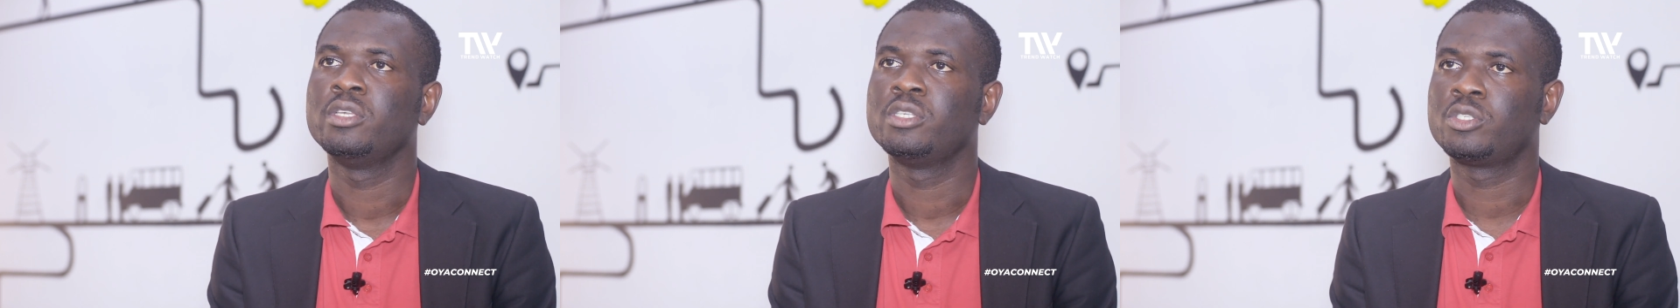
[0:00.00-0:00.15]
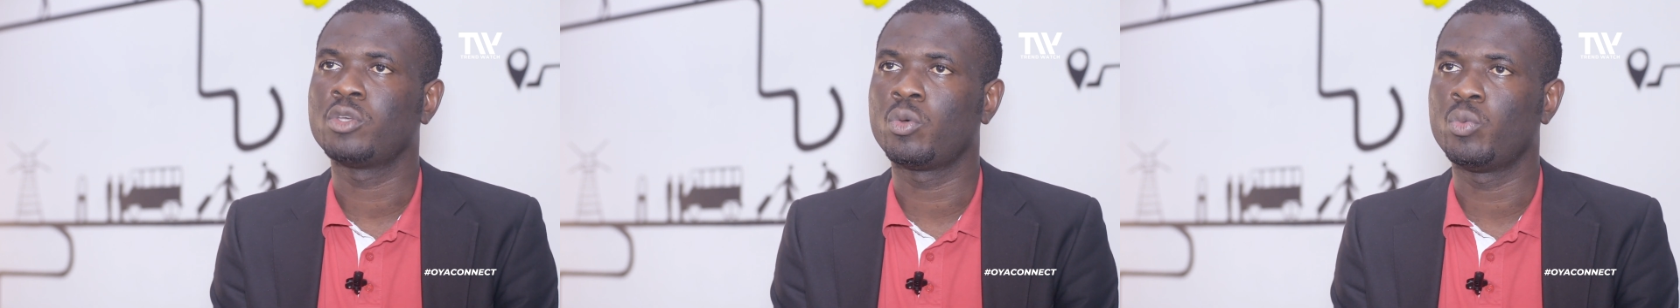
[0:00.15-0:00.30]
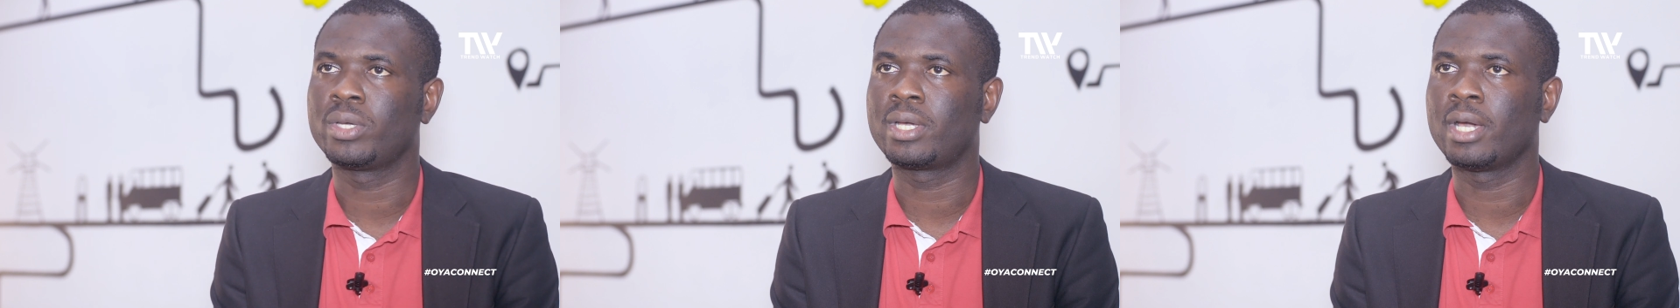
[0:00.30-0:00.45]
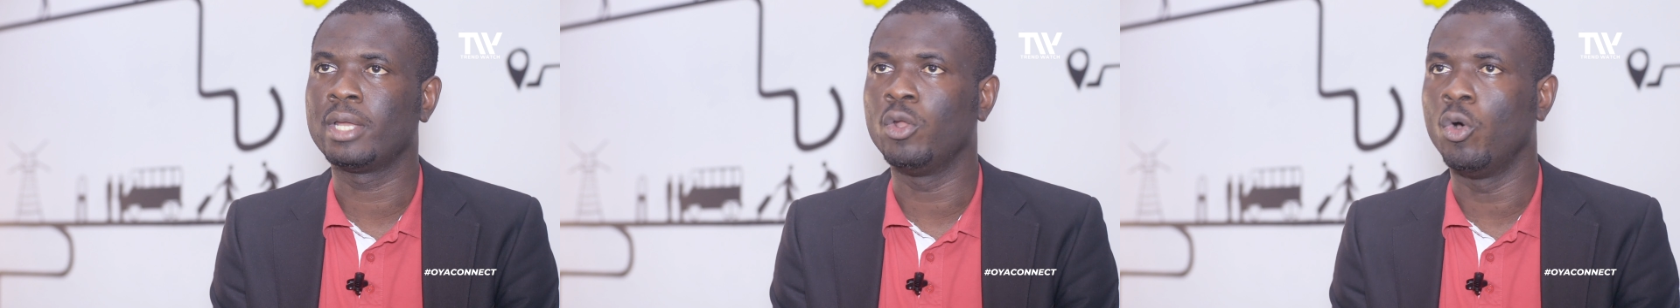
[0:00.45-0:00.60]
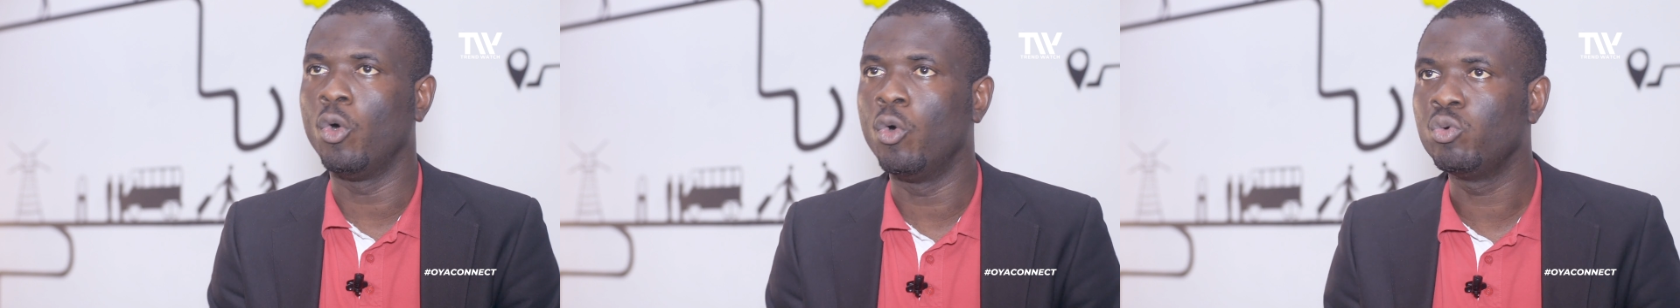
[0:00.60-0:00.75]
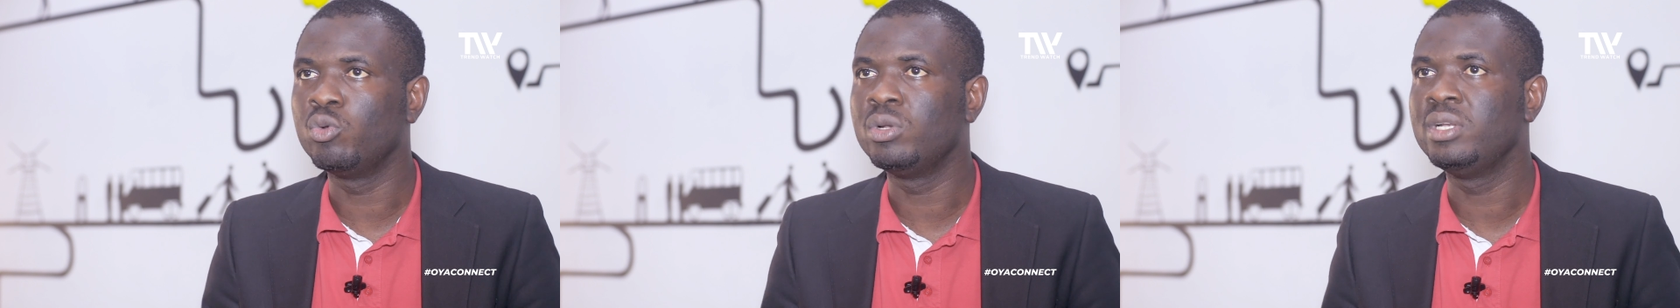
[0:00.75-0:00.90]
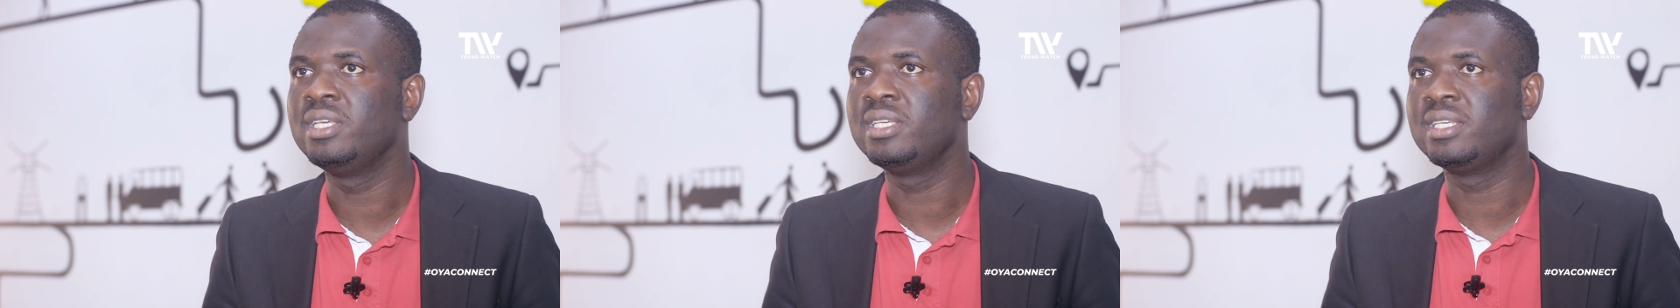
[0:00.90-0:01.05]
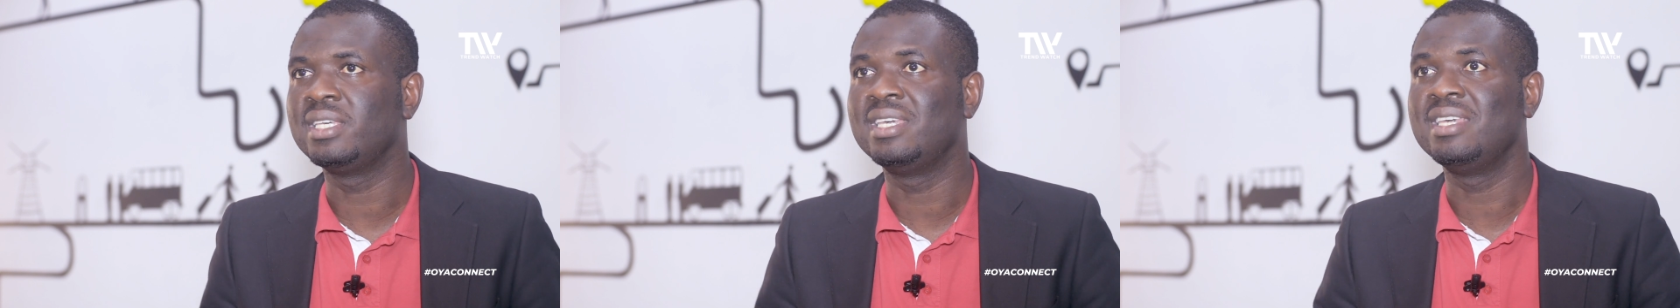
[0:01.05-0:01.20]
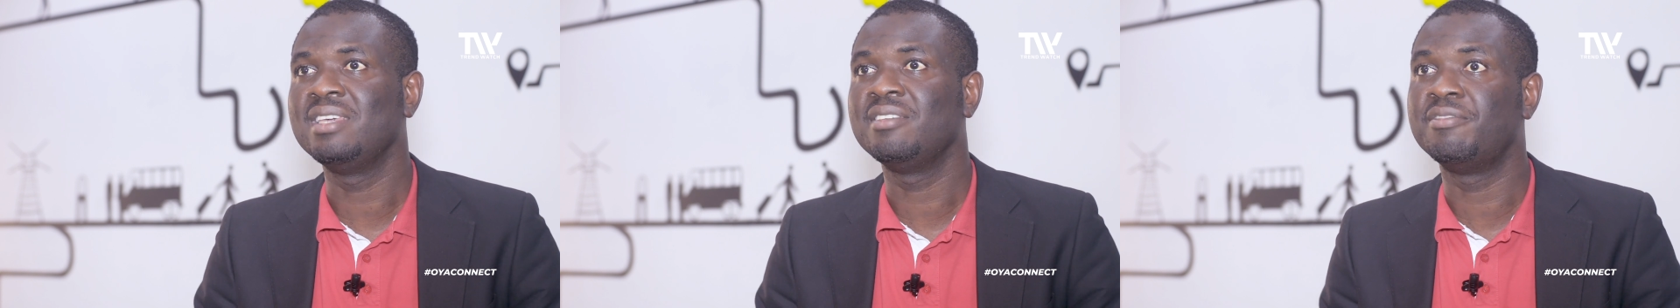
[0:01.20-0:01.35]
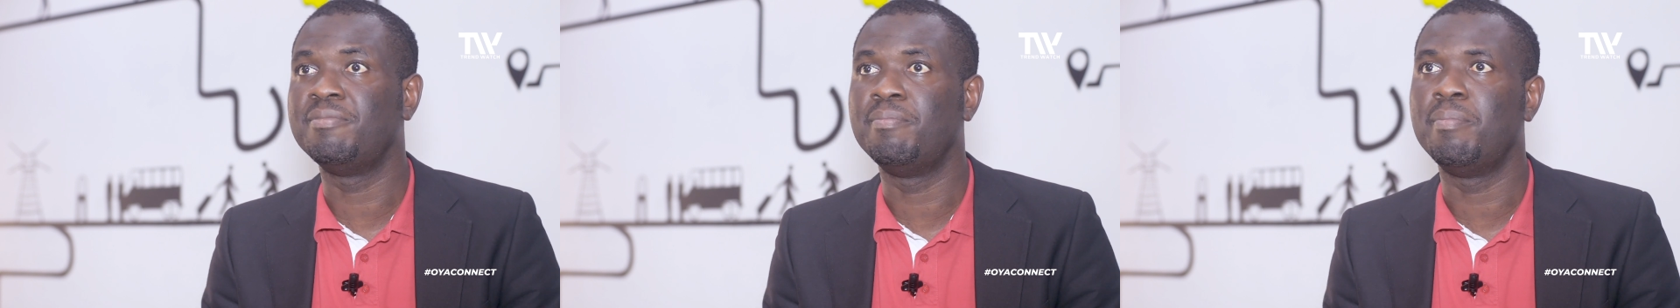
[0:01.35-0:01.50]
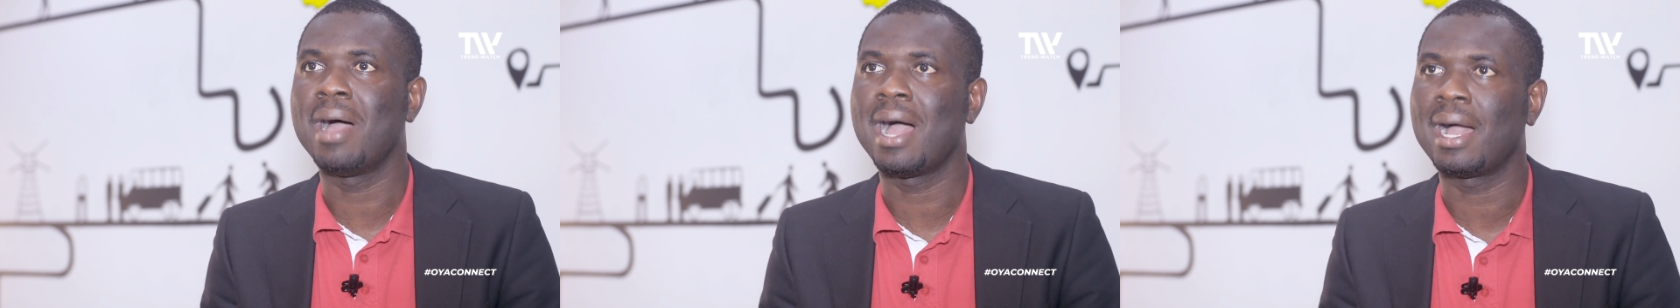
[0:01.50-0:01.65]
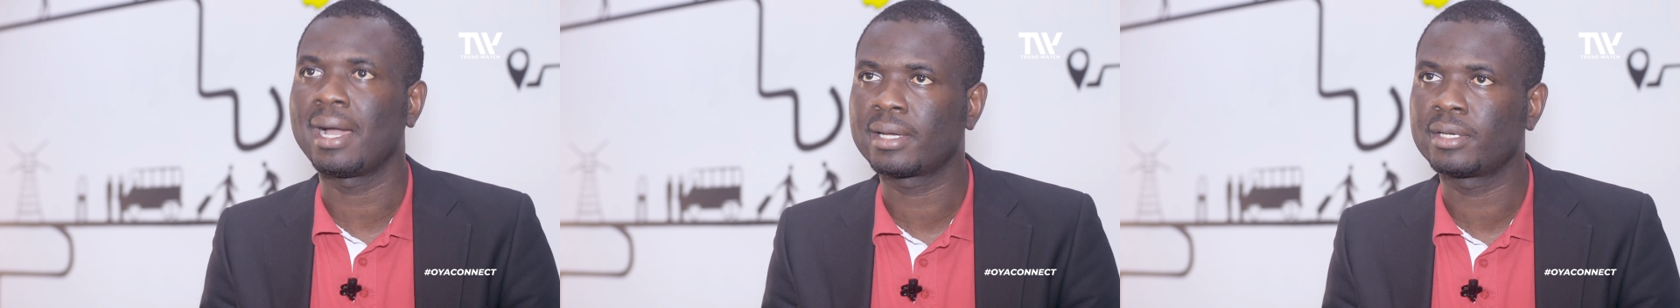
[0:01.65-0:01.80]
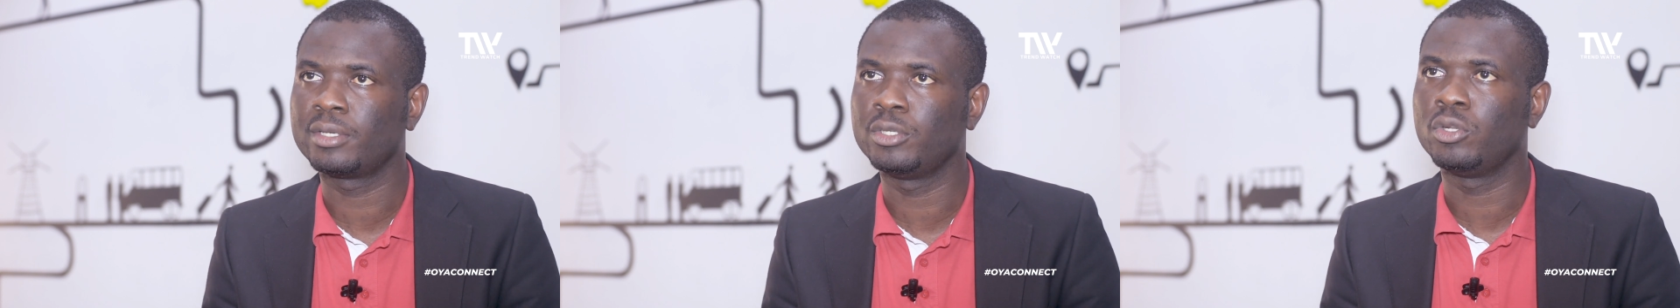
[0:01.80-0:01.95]
So we can only give
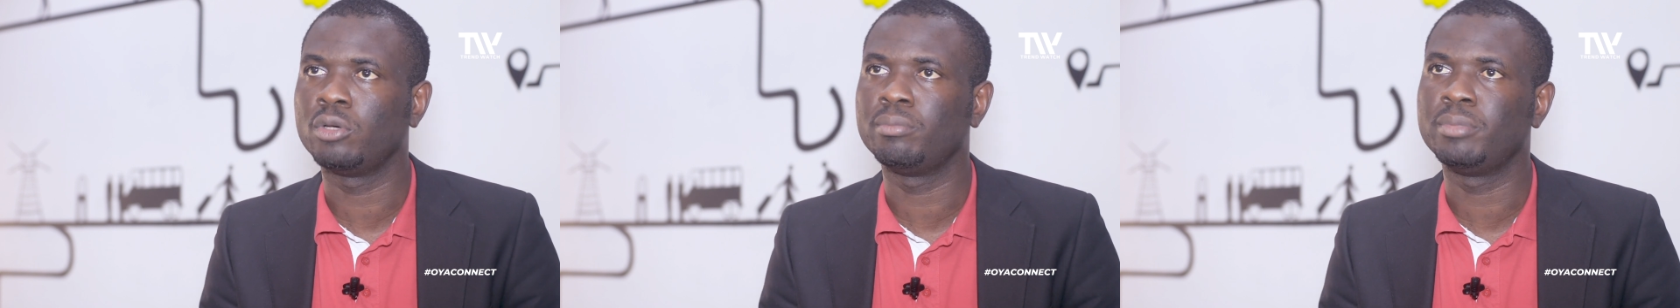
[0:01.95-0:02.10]
back,